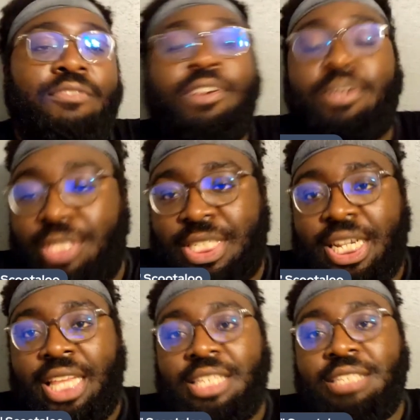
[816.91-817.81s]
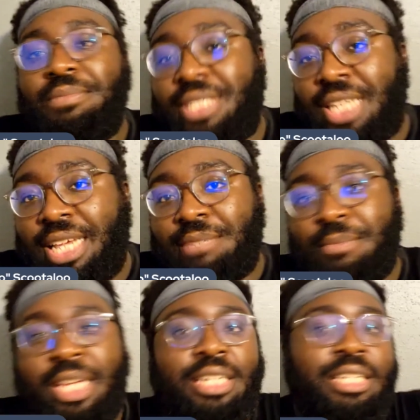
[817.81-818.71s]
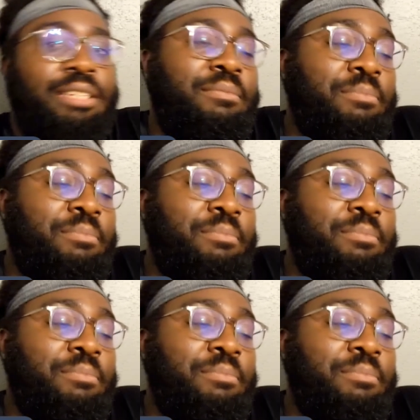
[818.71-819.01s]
first challenge besides Mandy.